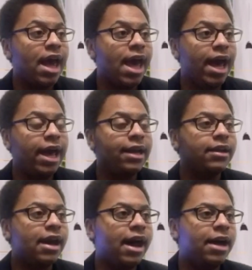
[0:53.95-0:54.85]
and
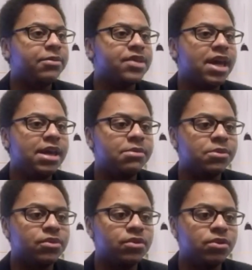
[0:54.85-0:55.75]
I was
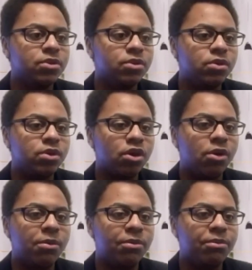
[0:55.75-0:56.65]
able to, you
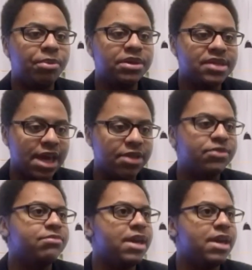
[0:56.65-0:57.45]
know, put together some